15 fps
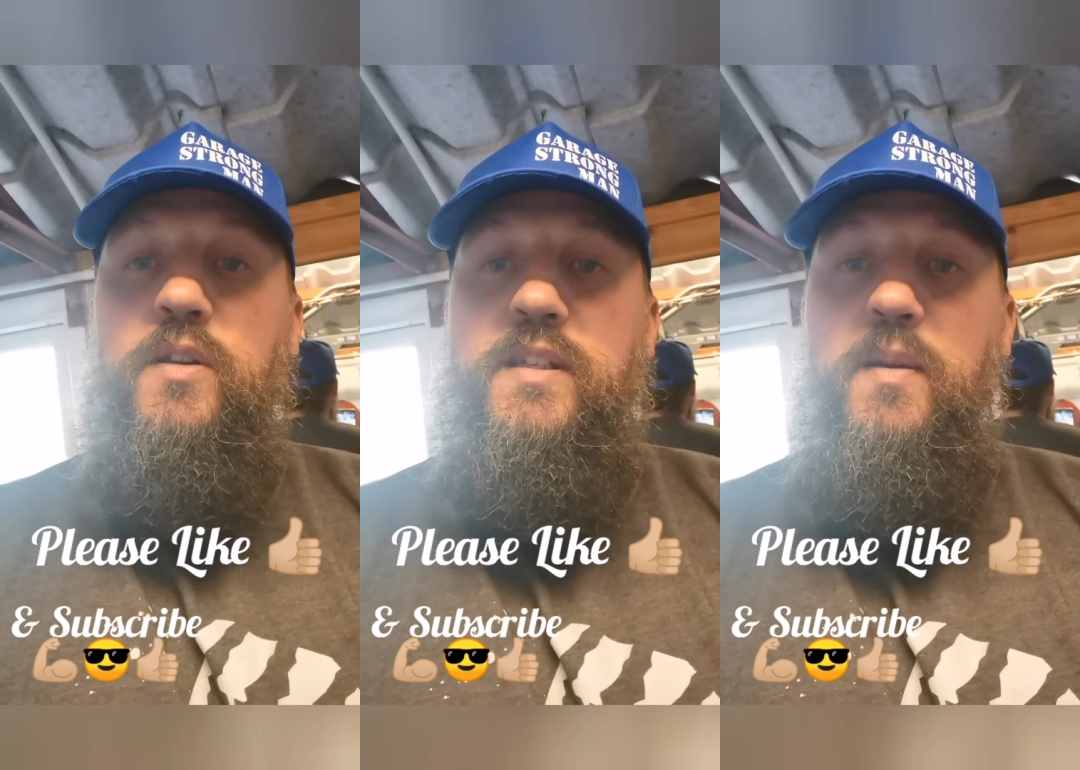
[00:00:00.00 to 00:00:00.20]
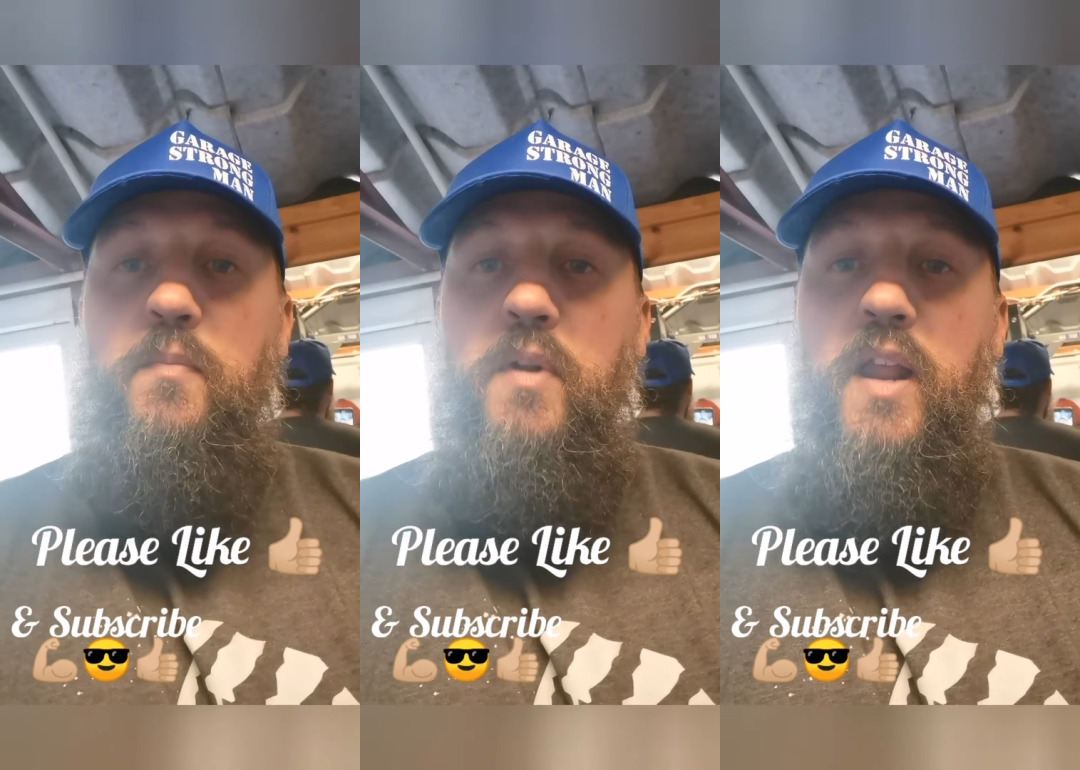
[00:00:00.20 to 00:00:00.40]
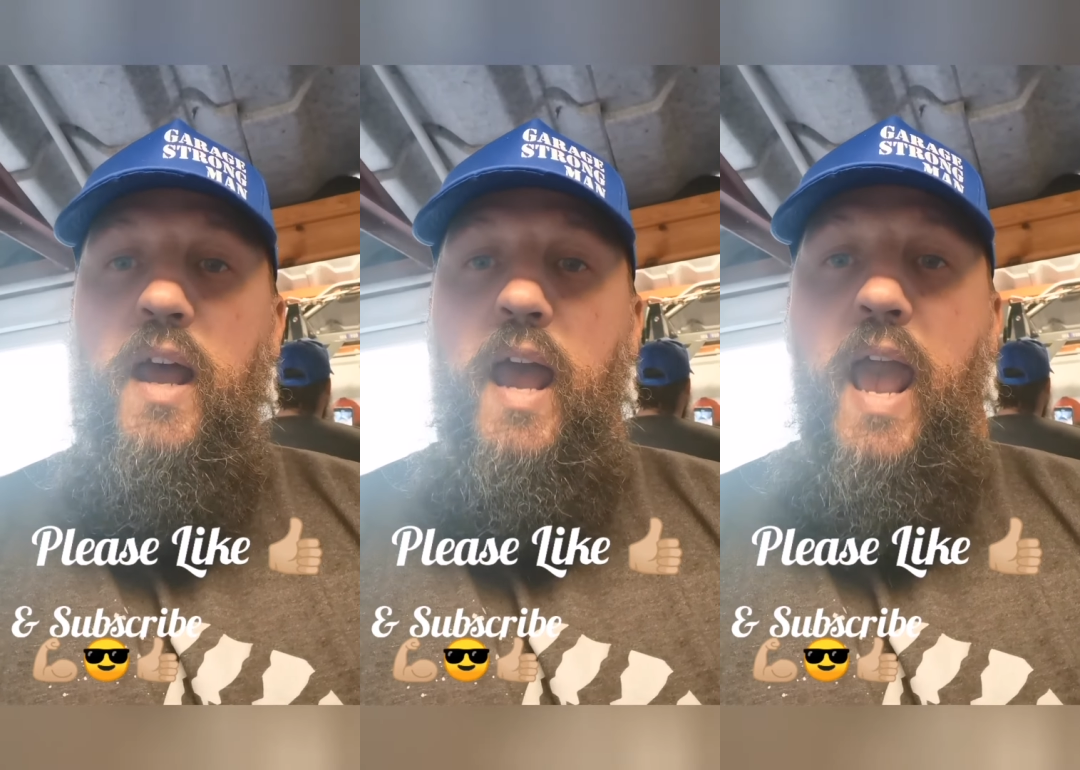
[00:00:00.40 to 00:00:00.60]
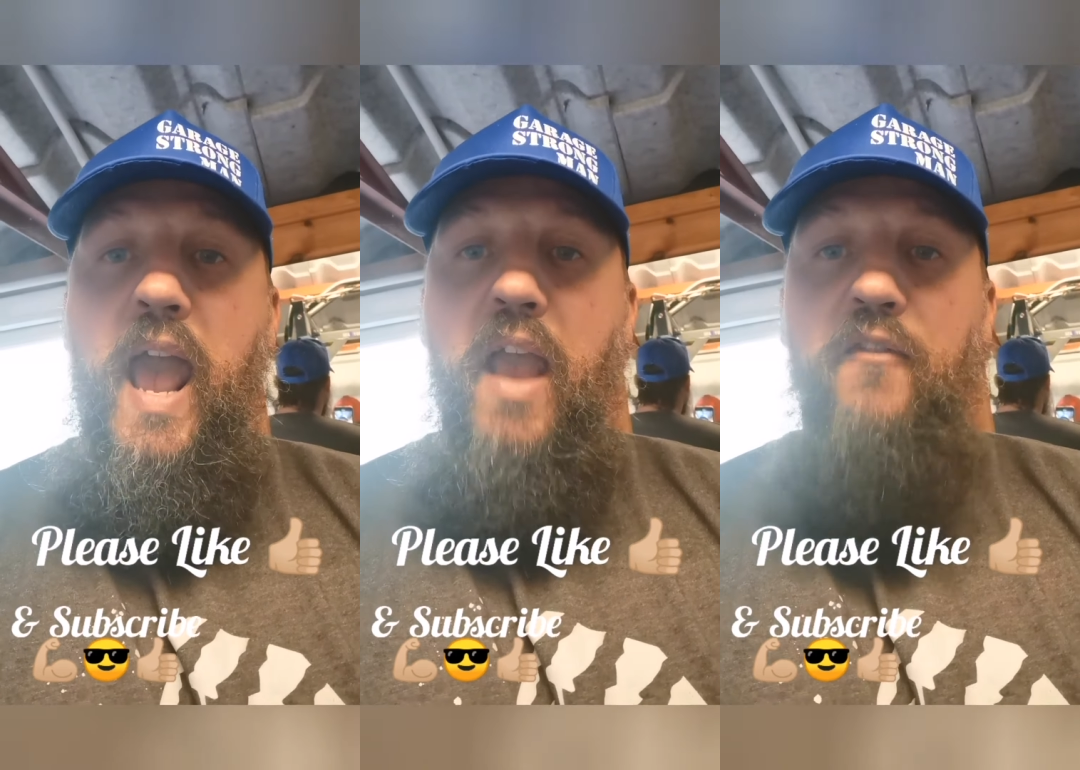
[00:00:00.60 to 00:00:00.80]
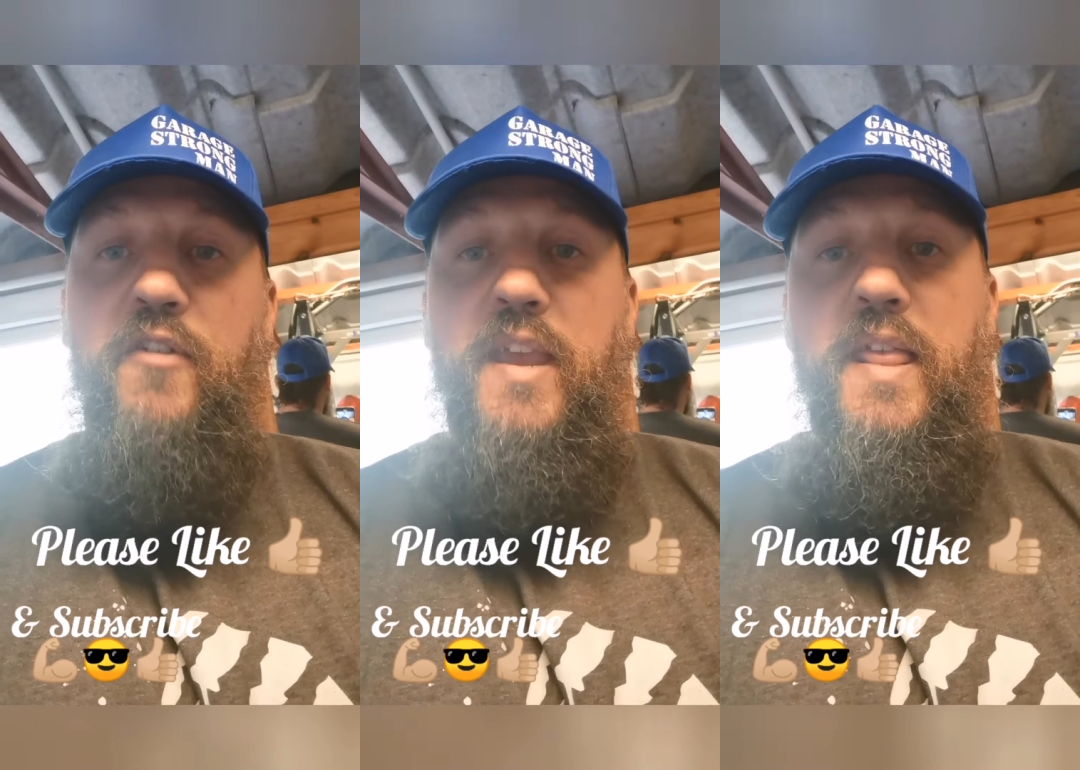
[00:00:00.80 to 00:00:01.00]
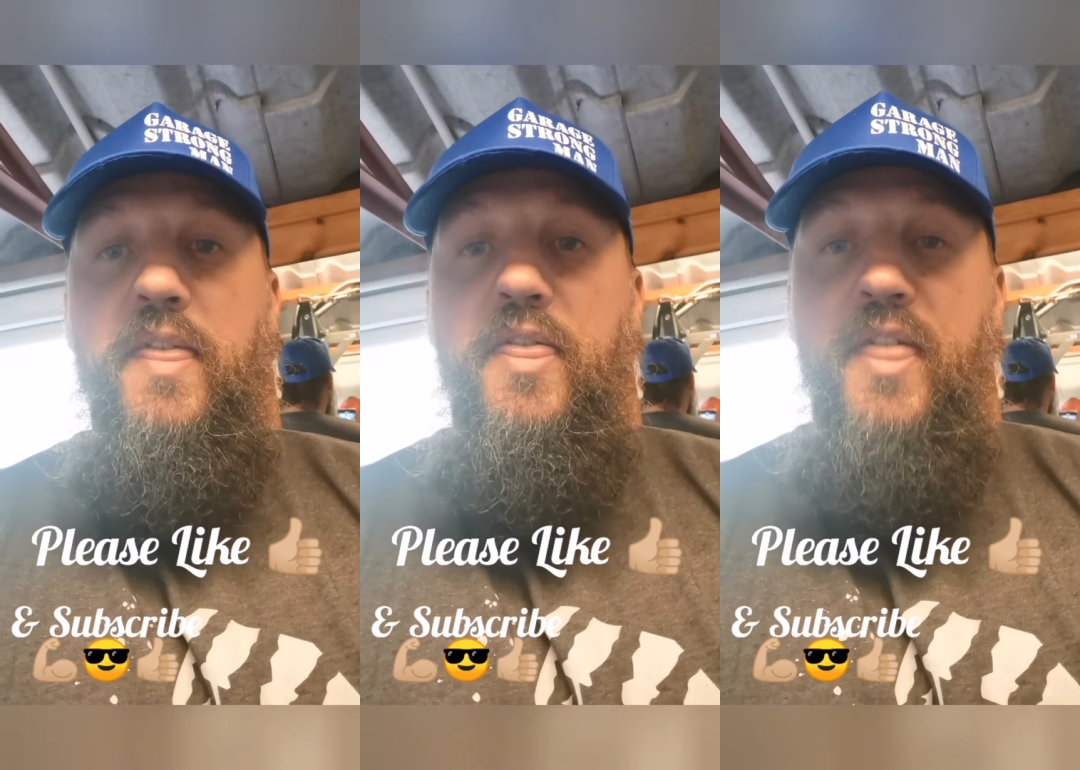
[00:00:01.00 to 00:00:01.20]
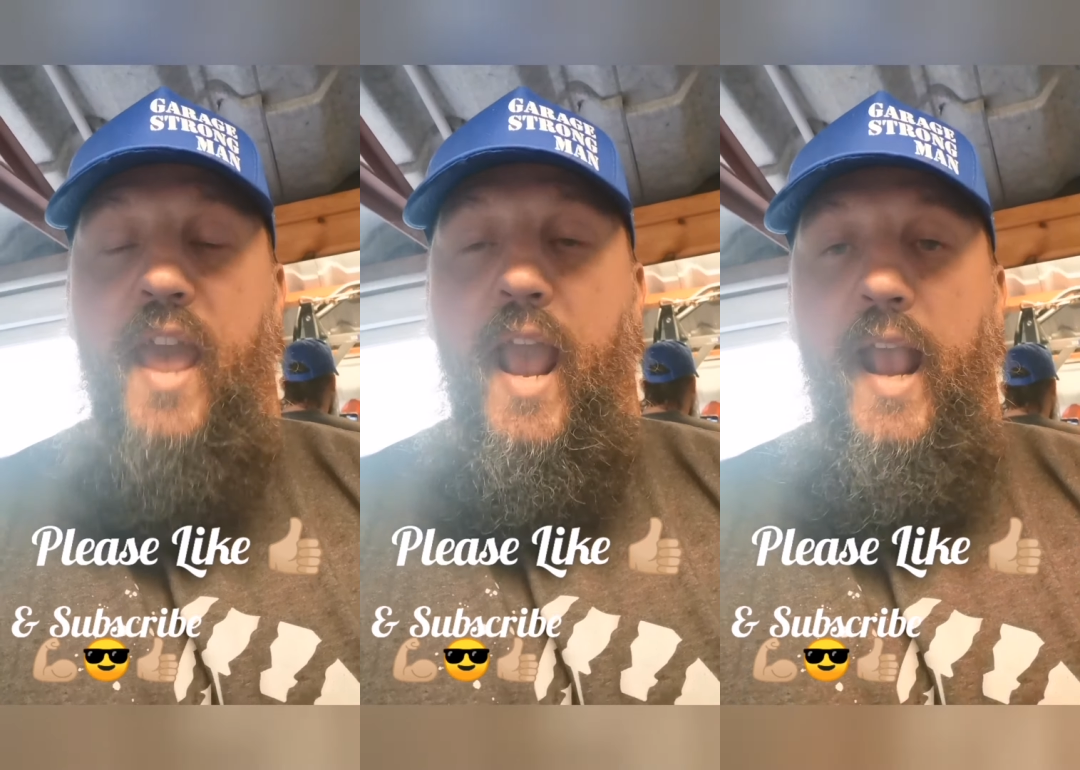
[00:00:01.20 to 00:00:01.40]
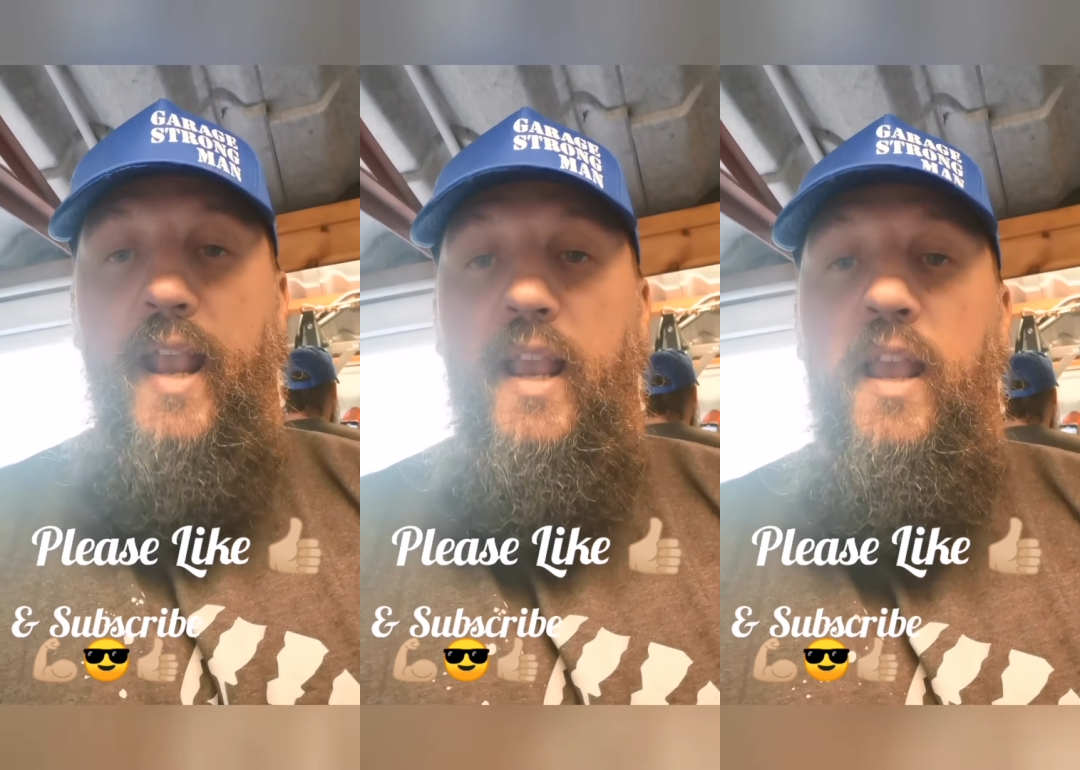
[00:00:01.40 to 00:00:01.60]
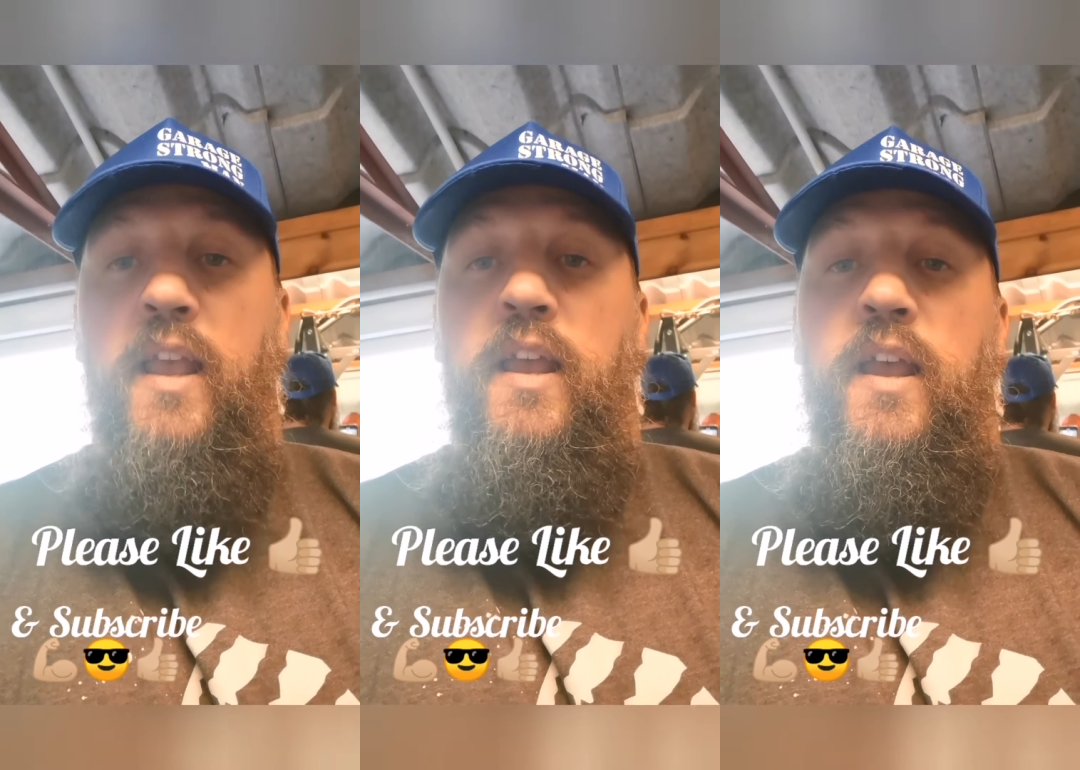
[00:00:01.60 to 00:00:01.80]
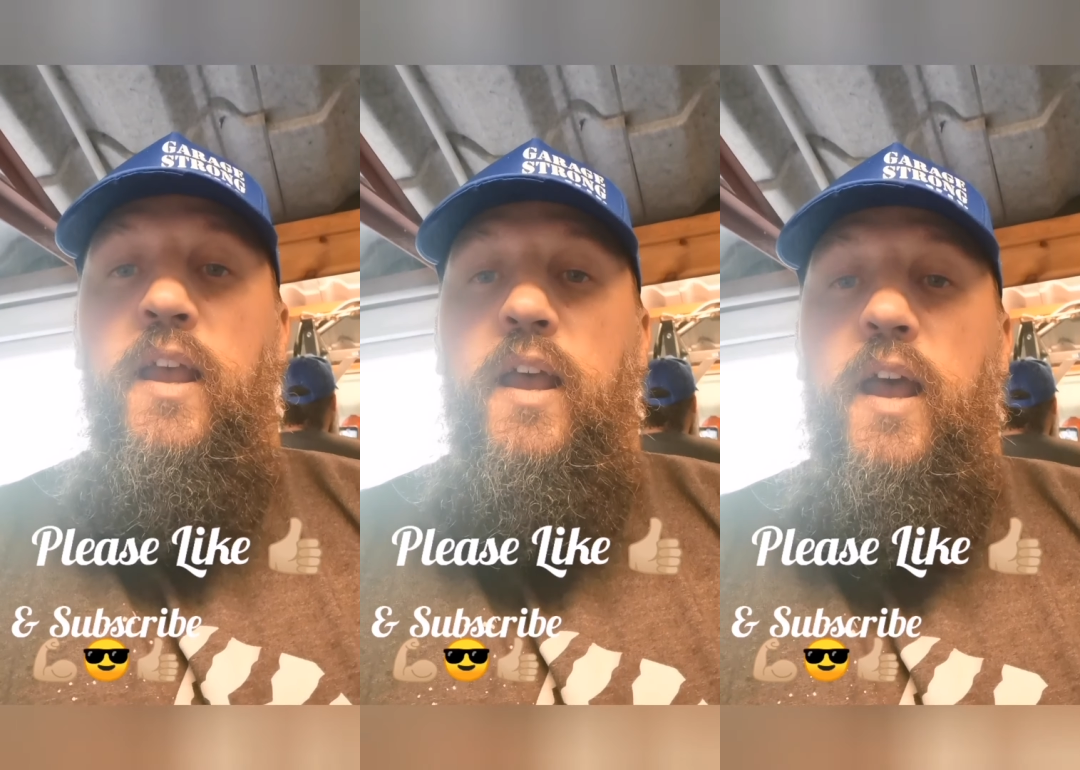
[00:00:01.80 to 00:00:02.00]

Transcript: similar heavy thing,